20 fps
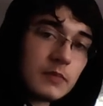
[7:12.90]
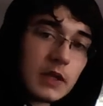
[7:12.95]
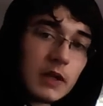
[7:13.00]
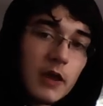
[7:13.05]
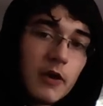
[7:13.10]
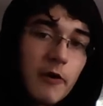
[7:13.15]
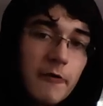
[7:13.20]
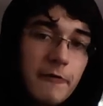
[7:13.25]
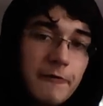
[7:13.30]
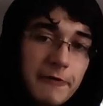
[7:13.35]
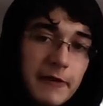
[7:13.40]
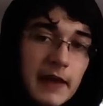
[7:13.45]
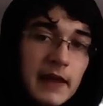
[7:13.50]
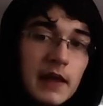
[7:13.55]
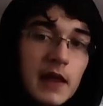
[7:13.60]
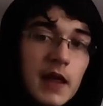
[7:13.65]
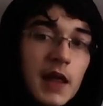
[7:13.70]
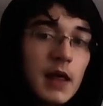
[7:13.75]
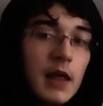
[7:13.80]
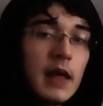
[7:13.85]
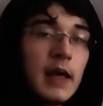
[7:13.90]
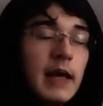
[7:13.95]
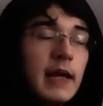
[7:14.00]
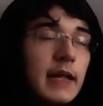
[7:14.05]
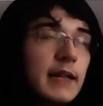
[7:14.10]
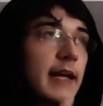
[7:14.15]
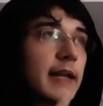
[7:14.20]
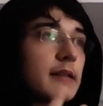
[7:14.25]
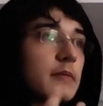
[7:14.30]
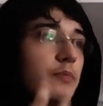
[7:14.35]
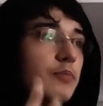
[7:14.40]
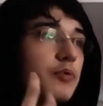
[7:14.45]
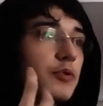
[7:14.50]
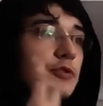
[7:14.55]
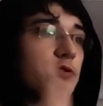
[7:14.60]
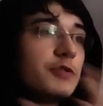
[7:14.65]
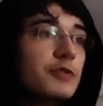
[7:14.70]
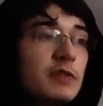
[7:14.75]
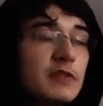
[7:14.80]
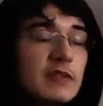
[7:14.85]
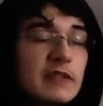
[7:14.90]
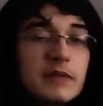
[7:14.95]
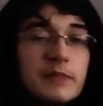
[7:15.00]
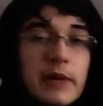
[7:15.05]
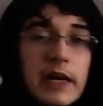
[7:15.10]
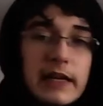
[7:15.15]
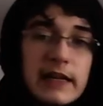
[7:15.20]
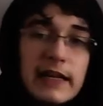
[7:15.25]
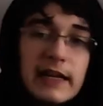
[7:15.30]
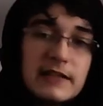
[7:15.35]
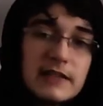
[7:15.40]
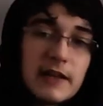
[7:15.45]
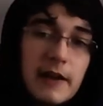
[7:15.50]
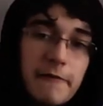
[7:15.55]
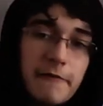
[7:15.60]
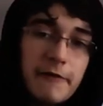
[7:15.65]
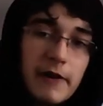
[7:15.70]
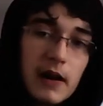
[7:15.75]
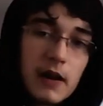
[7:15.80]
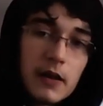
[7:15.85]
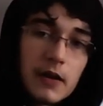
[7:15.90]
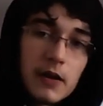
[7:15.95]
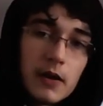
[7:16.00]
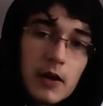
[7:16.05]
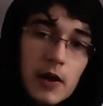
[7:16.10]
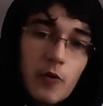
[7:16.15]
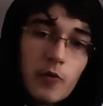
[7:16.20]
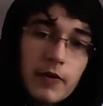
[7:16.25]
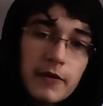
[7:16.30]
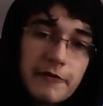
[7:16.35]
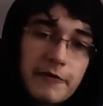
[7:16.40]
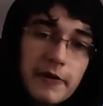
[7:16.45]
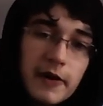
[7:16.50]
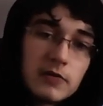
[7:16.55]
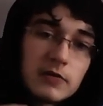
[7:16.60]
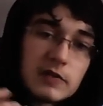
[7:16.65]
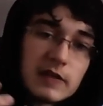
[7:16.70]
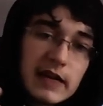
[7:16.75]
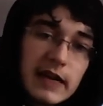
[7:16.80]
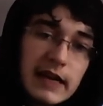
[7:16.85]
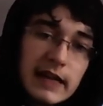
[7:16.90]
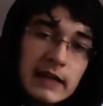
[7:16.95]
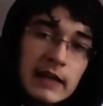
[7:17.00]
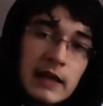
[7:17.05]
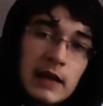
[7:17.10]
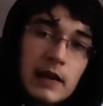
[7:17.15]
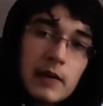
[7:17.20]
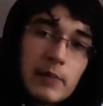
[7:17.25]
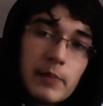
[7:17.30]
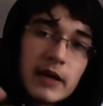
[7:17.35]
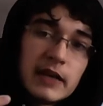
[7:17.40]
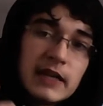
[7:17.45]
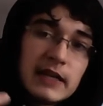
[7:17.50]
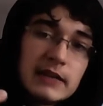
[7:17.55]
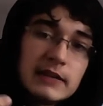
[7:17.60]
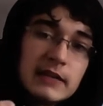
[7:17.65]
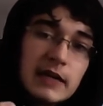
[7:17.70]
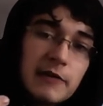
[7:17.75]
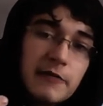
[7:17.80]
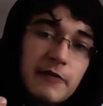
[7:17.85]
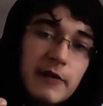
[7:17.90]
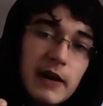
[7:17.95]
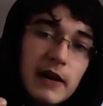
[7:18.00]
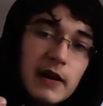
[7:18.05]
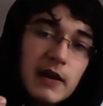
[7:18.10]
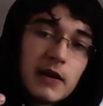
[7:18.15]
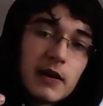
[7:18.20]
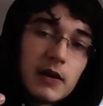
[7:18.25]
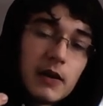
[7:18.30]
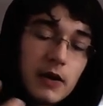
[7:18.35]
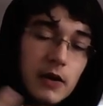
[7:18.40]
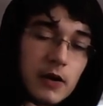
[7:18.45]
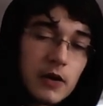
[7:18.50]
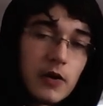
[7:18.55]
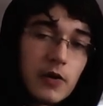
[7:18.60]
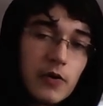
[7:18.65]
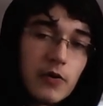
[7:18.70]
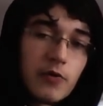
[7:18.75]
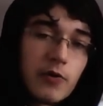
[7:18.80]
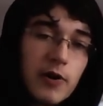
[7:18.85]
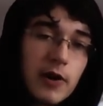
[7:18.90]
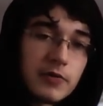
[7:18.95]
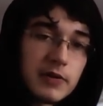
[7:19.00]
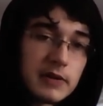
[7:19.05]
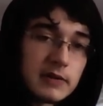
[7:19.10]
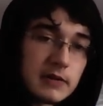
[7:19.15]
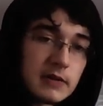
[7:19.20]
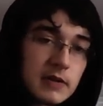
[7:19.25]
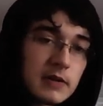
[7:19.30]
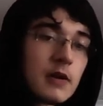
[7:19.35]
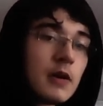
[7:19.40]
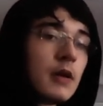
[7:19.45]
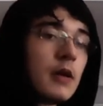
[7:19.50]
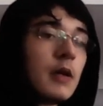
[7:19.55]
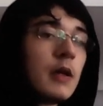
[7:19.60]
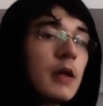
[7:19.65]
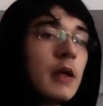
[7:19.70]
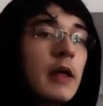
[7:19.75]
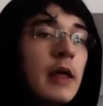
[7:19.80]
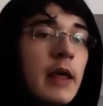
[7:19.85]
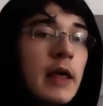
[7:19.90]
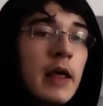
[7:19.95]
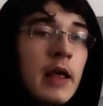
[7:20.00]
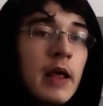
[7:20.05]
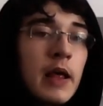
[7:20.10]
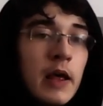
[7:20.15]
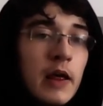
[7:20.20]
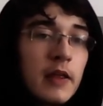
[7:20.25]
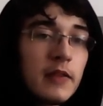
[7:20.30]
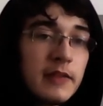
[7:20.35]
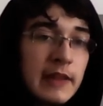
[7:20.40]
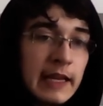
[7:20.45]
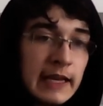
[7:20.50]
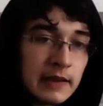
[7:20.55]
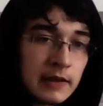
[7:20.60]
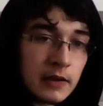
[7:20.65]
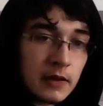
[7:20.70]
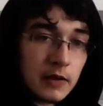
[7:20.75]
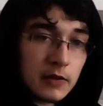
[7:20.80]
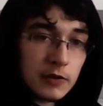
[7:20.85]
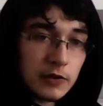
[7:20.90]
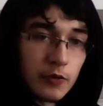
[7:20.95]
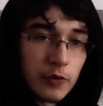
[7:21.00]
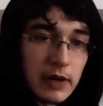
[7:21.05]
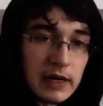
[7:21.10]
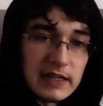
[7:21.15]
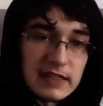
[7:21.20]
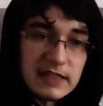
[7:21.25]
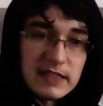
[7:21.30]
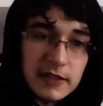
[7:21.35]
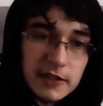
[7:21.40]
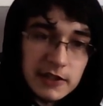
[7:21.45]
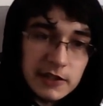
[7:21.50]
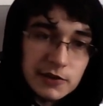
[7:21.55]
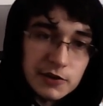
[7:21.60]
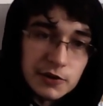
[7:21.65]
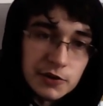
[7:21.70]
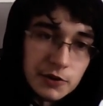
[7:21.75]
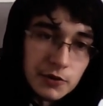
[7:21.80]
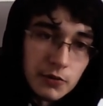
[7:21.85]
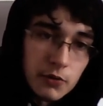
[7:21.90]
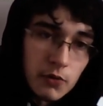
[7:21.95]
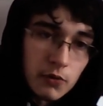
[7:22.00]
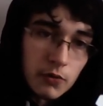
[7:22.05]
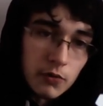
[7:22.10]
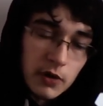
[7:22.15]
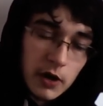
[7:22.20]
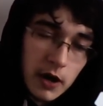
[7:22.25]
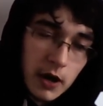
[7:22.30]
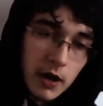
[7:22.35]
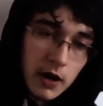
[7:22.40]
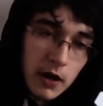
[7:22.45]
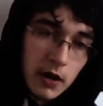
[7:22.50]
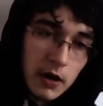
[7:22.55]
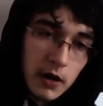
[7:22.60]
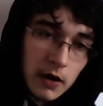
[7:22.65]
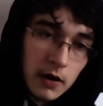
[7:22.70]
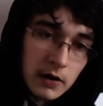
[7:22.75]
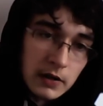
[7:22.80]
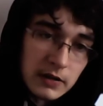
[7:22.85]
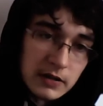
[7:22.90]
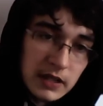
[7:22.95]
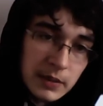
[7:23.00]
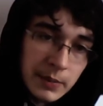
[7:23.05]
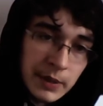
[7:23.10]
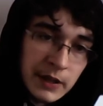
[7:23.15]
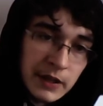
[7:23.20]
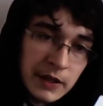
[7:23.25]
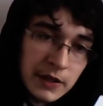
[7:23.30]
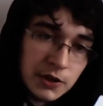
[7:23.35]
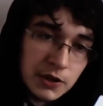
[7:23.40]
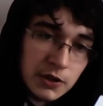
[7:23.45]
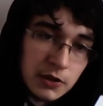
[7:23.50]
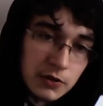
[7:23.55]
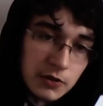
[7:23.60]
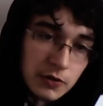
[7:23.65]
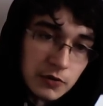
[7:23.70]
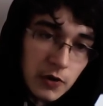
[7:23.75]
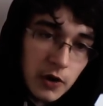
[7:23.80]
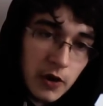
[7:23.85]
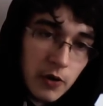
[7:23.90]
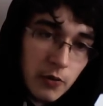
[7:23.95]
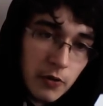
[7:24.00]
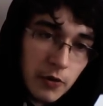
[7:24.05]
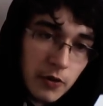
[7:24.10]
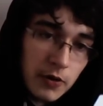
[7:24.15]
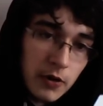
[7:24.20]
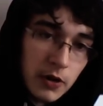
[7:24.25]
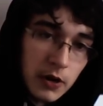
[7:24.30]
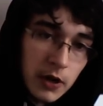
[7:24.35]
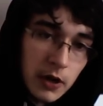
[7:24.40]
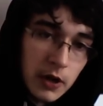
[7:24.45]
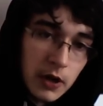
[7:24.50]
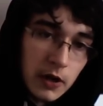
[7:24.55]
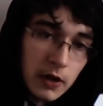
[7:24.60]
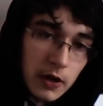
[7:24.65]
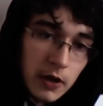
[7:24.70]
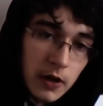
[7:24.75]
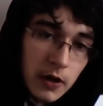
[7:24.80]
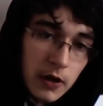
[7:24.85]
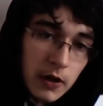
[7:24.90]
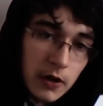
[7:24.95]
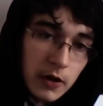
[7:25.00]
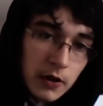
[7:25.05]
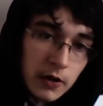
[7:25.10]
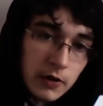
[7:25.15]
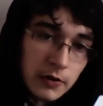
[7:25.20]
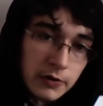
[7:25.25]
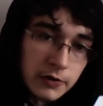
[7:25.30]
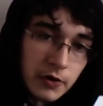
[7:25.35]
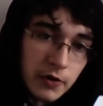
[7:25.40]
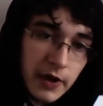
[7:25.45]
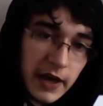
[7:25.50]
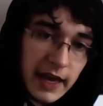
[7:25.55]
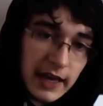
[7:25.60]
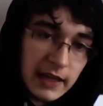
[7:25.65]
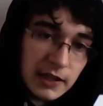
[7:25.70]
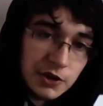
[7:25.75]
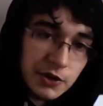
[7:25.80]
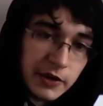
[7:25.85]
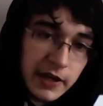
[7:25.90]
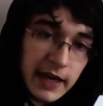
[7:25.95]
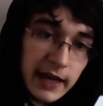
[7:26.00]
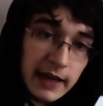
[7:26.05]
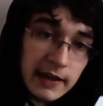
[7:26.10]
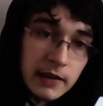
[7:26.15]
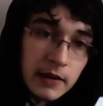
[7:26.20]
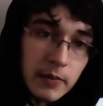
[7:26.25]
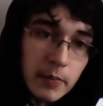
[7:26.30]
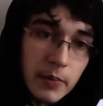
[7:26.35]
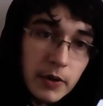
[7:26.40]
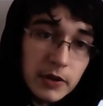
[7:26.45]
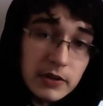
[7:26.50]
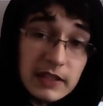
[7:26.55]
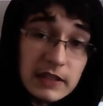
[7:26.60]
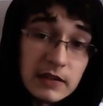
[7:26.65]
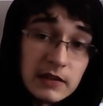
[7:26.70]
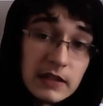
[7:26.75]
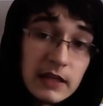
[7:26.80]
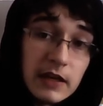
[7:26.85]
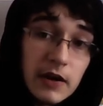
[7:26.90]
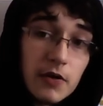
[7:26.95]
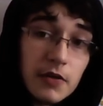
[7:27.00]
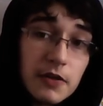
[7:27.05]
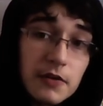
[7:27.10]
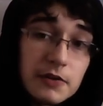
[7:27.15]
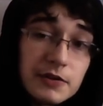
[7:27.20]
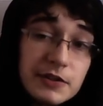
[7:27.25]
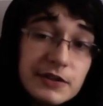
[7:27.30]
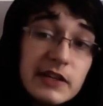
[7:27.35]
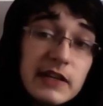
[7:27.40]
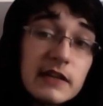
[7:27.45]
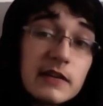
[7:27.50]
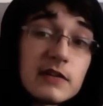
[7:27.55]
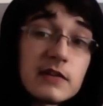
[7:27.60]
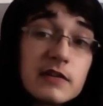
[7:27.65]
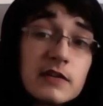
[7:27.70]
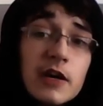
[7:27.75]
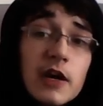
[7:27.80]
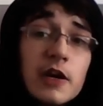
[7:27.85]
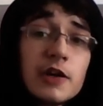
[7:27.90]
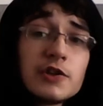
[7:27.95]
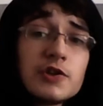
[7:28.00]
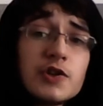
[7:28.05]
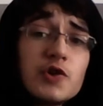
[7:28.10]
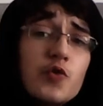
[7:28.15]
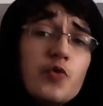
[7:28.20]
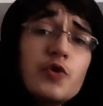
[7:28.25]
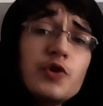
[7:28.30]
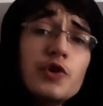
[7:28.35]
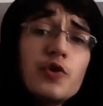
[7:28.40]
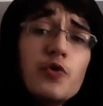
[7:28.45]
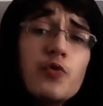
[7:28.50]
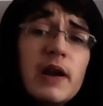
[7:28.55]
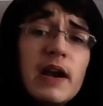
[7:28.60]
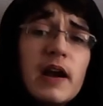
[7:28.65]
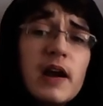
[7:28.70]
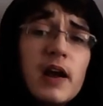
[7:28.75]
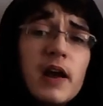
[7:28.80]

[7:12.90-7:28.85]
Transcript: a thing that produces magnetic field without any magnetic field around it. Then you will start to diminish, to lower the H again, but in the other sense. So you will